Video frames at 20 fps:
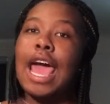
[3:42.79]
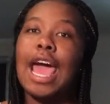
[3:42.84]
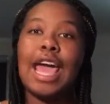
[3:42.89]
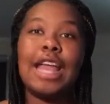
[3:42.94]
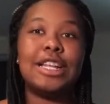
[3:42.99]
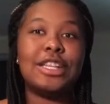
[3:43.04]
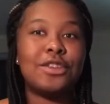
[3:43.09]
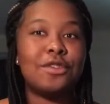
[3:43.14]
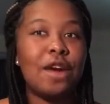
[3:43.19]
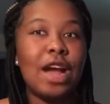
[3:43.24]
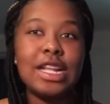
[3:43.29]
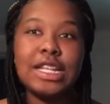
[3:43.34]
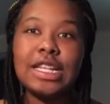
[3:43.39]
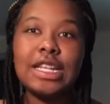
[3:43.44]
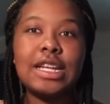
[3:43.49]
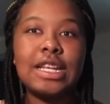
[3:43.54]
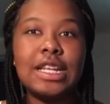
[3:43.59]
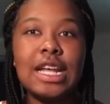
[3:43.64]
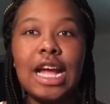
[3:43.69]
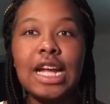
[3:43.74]
And it's crazy
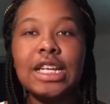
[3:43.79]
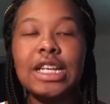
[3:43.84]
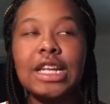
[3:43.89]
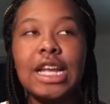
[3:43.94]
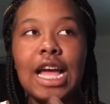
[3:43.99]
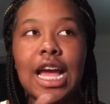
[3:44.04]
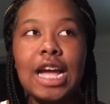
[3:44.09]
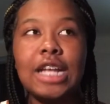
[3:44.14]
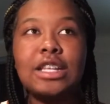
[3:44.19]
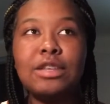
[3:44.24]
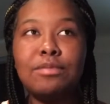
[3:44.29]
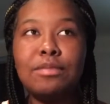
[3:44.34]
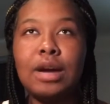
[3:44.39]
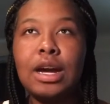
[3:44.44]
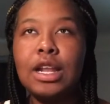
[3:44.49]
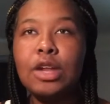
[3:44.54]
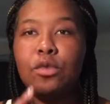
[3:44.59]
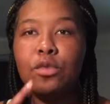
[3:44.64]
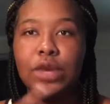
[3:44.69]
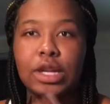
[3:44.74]
because I actually had
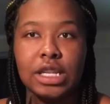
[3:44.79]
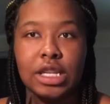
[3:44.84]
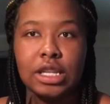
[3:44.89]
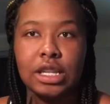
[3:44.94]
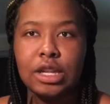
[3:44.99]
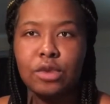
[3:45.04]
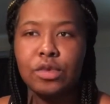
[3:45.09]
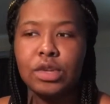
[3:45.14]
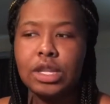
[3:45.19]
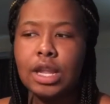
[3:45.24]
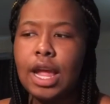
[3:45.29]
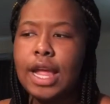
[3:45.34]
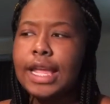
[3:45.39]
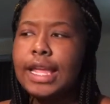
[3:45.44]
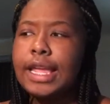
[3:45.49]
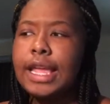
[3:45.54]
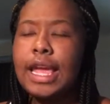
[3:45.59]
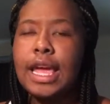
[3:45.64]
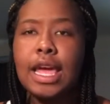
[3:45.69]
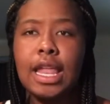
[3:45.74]
somebody recently was like,
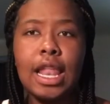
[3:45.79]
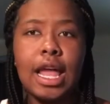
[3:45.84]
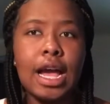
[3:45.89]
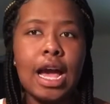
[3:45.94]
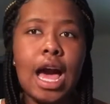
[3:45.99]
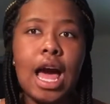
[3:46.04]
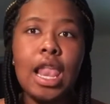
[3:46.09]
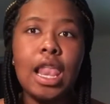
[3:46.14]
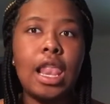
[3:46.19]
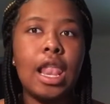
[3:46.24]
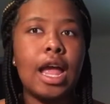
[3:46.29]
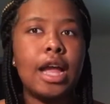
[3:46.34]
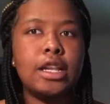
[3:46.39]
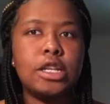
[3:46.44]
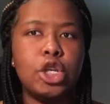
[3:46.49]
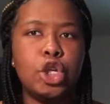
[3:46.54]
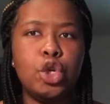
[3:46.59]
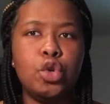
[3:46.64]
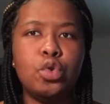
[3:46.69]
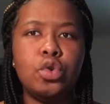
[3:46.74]
yeah, like, I like
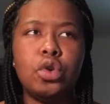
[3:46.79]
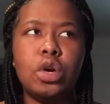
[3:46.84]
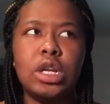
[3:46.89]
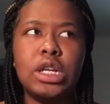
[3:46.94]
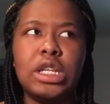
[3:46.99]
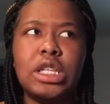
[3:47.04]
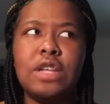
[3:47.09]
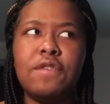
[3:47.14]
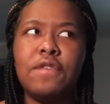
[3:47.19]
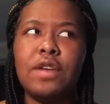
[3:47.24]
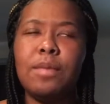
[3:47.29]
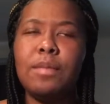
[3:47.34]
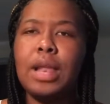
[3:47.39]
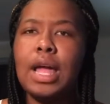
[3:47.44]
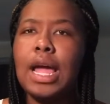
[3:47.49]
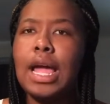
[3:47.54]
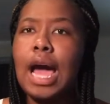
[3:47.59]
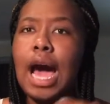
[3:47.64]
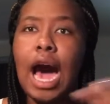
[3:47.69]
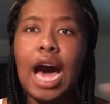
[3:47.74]
this shoe and all this stuff. And I'm
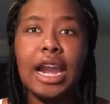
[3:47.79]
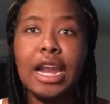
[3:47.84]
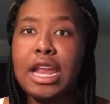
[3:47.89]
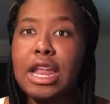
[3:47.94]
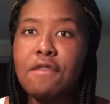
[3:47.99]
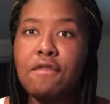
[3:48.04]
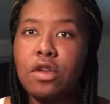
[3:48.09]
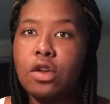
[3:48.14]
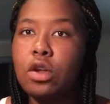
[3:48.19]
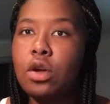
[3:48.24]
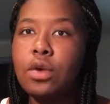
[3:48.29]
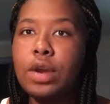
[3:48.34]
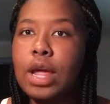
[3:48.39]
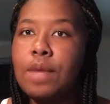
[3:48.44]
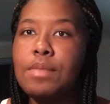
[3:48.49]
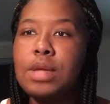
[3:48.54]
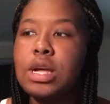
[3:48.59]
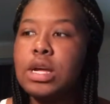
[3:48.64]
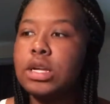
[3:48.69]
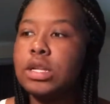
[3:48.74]
like, I didn't even know
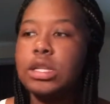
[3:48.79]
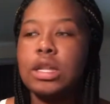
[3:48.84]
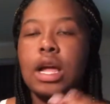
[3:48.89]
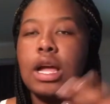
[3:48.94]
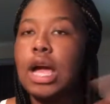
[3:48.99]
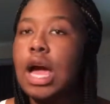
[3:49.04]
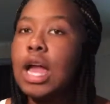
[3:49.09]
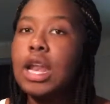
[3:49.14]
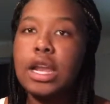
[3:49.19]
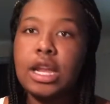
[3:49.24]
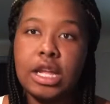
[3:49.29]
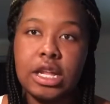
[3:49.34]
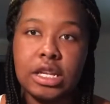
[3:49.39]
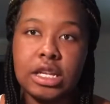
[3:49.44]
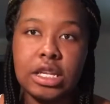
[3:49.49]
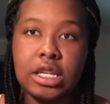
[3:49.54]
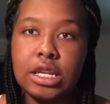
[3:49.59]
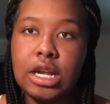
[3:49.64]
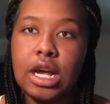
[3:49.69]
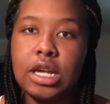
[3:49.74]
that because, like, I didn't get
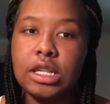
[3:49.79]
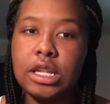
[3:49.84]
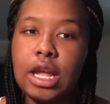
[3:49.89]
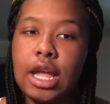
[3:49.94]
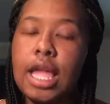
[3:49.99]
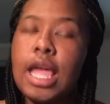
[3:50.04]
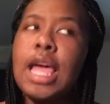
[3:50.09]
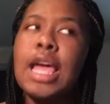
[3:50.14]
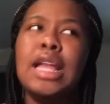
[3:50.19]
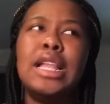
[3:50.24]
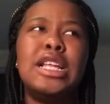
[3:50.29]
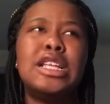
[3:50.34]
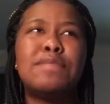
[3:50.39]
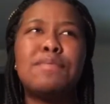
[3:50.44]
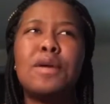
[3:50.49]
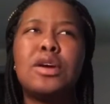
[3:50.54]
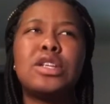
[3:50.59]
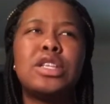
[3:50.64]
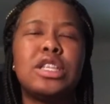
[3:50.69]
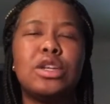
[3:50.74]
the signs. Like, this
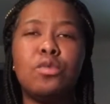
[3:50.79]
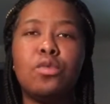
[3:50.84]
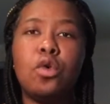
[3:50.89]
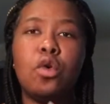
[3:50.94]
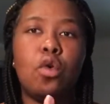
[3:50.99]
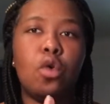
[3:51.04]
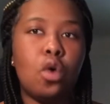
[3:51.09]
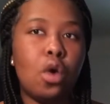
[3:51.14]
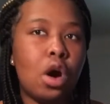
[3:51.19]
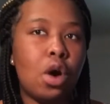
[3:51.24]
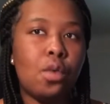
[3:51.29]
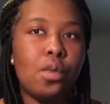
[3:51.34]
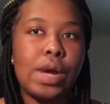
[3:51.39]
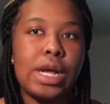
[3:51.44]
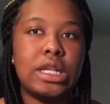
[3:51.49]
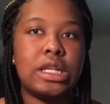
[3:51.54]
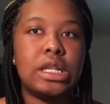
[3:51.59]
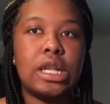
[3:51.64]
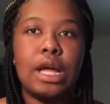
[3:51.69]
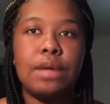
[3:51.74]
person will
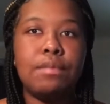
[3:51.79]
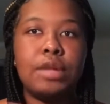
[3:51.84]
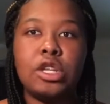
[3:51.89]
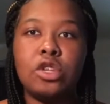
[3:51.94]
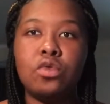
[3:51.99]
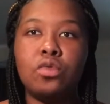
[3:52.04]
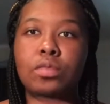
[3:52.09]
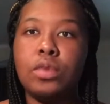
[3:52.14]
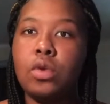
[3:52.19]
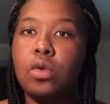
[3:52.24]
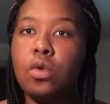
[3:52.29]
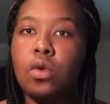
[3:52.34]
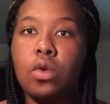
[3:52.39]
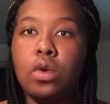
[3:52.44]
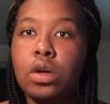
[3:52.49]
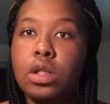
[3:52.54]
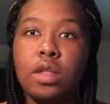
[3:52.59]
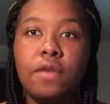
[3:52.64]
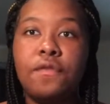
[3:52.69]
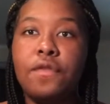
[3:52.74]
always, like, mess with me
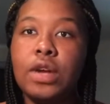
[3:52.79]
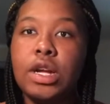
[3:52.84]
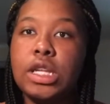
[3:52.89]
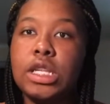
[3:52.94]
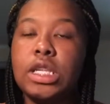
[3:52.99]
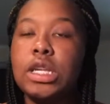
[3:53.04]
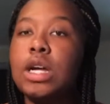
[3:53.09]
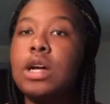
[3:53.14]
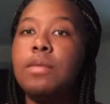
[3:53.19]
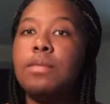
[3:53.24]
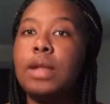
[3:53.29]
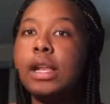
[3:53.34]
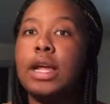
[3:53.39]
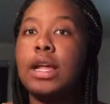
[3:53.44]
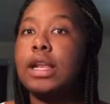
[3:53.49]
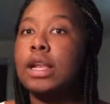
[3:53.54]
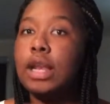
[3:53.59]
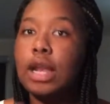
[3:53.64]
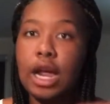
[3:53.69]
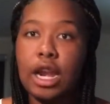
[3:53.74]
all the freaking time,
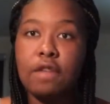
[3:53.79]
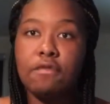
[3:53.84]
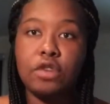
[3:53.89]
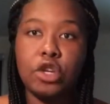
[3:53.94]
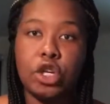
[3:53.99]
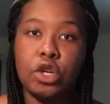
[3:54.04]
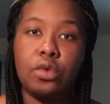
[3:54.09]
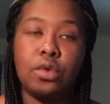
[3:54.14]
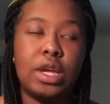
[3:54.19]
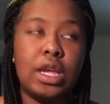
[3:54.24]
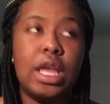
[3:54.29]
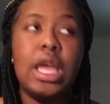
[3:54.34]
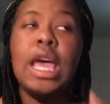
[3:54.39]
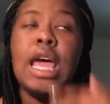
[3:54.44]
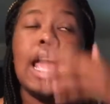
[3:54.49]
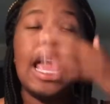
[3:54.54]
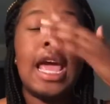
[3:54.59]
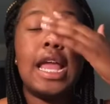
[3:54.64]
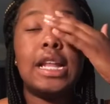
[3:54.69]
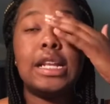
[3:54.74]
like, not even joking.
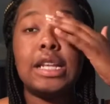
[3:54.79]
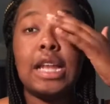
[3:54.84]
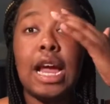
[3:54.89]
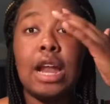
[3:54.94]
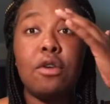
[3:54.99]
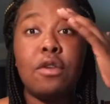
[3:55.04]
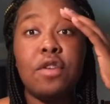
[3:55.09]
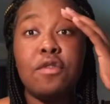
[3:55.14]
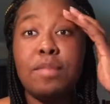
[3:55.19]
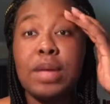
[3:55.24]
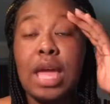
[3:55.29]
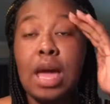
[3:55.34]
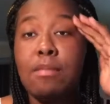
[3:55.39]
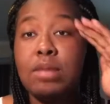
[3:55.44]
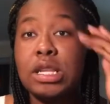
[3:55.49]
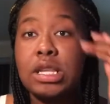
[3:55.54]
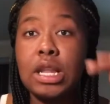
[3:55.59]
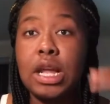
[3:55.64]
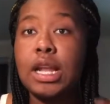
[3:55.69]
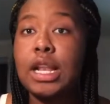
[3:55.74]
And that don't even be
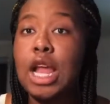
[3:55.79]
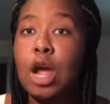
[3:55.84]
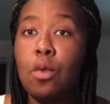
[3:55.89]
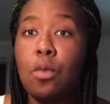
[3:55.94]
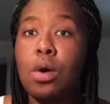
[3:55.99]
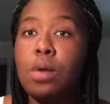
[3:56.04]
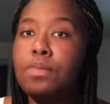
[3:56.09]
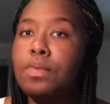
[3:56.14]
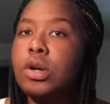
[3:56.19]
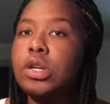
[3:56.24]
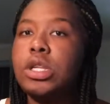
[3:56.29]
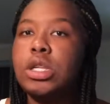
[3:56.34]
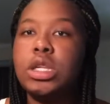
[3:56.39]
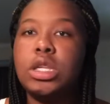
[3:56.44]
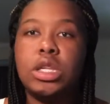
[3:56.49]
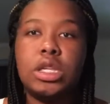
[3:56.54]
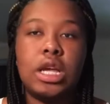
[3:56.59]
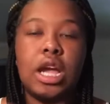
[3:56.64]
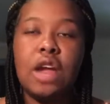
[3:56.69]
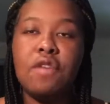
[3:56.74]
happening to, like, that one person.
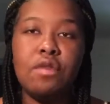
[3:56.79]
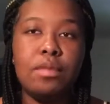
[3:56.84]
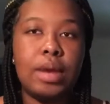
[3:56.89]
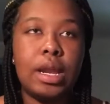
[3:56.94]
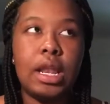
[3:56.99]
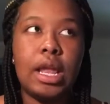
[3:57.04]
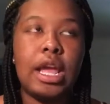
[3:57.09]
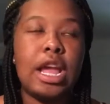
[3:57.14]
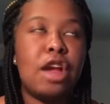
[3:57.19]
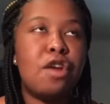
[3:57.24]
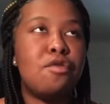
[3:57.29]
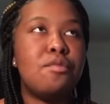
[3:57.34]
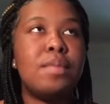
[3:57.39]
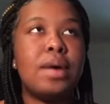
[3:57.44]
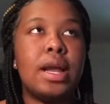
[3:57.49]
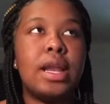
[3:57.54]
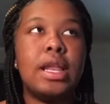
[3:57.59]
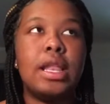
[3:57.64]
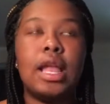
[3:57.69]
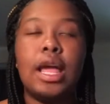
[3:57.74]
It's everybody. Like,
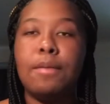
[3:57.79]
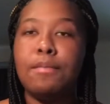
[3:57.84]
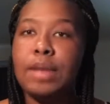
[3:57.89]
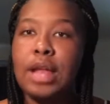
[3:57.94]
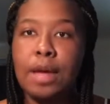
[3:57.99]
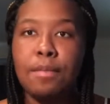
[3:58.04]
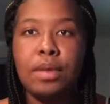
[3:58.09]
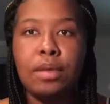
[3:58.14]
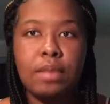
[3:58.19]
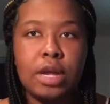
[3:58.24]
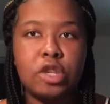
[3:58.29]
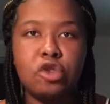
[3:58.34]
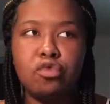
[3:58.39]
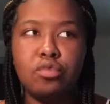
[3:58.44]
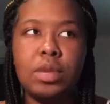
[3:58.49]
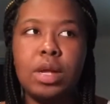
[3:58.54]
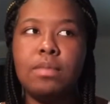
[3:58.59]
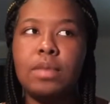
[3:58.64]
everybody, like, that be messing with me.